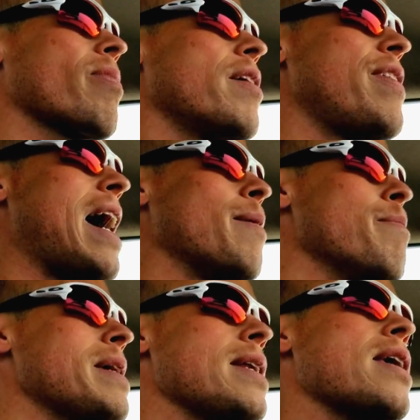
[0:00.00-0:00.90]
that
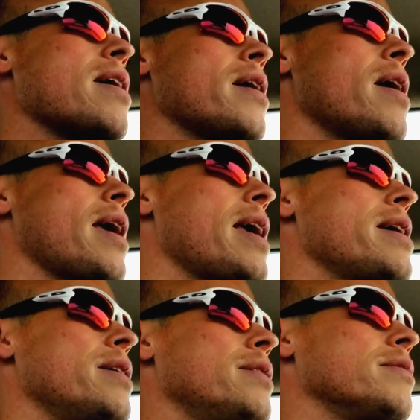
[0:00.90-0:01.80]
meaning
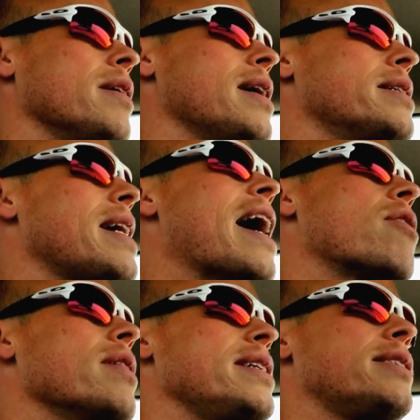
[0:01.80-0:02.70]
is
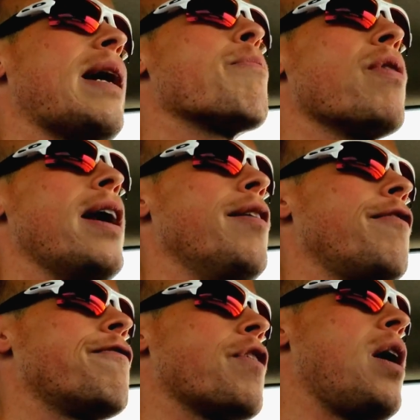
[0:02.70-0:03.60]
entirely separate
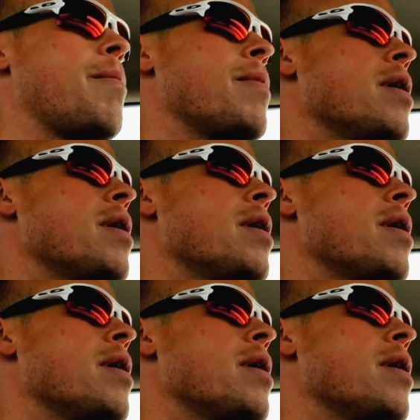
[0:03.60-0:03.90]
from